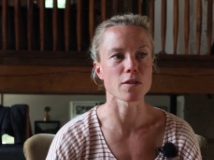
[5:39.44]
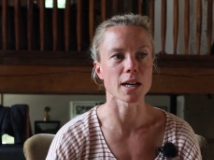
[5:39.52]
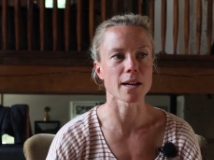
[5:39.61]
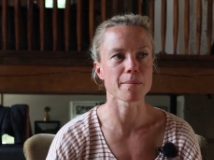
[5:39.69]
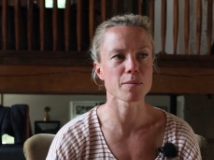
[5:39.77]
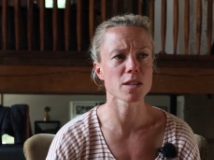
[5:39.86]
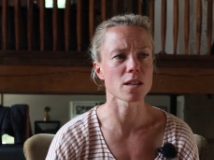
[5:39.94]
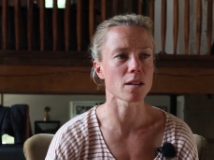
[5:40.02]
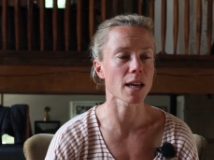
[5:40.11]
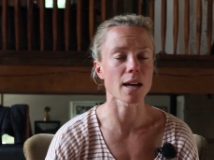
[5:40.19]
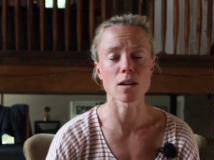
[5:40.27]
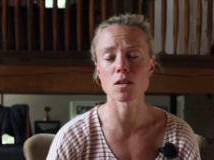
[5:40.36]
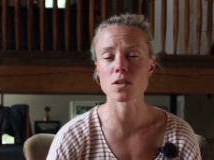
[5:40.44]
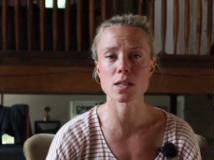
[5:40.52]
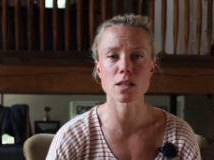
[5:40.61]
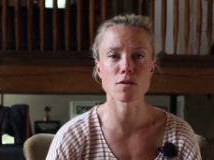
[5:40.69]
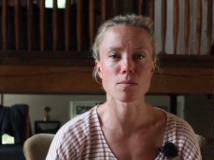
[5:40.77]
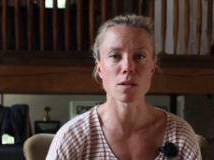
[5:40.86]
for that. So yeah, lots
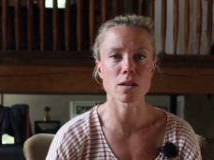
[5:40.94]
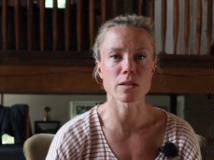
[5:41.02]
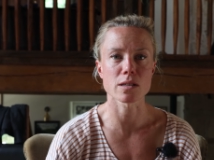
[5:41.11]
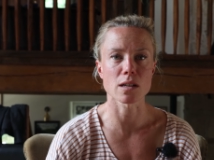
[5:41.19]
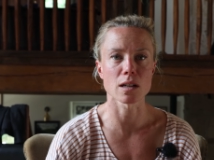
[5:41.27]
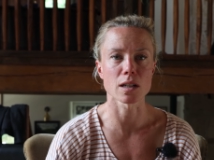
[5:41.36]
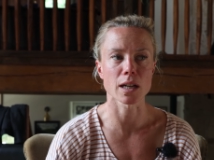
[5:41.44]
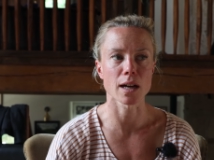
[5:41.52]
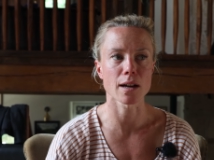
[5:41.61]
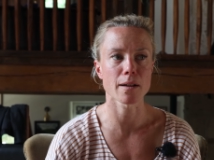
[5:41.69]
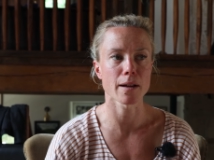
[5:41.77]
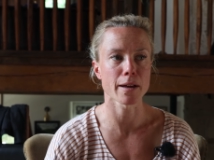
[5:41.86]
of different markers that I look at.